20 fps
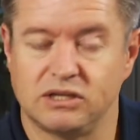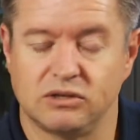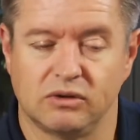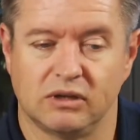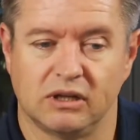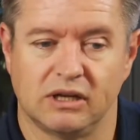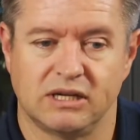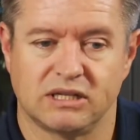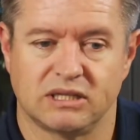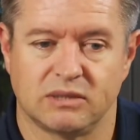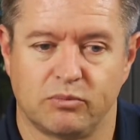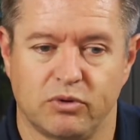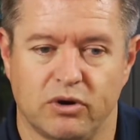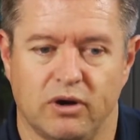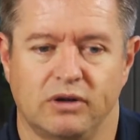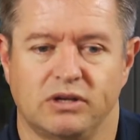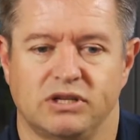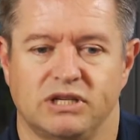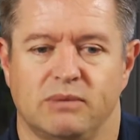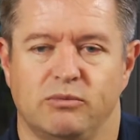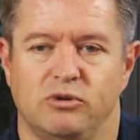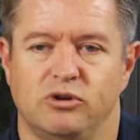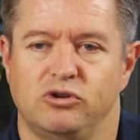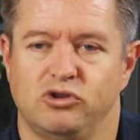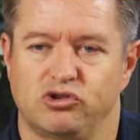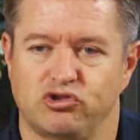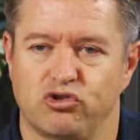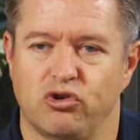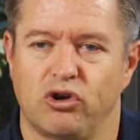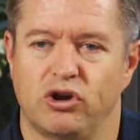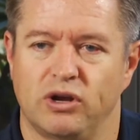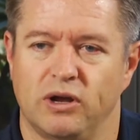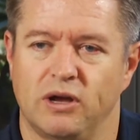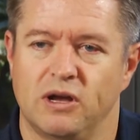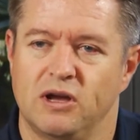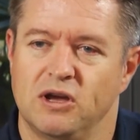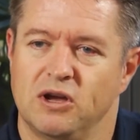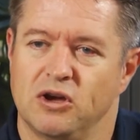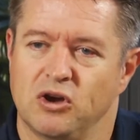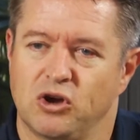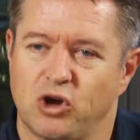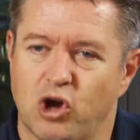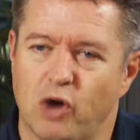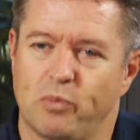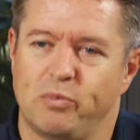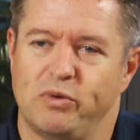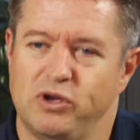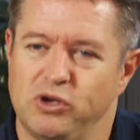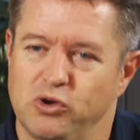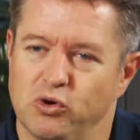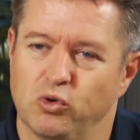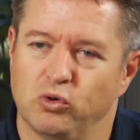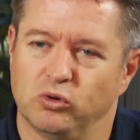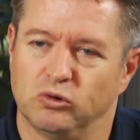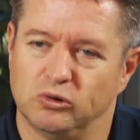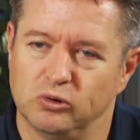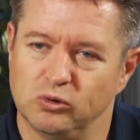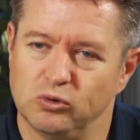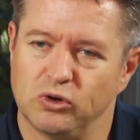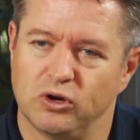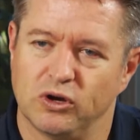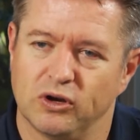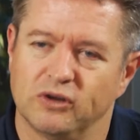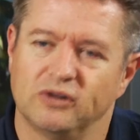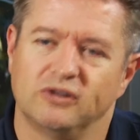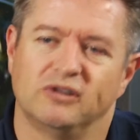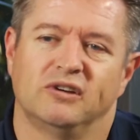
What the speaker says: to at least approach someone who's trying to copy your look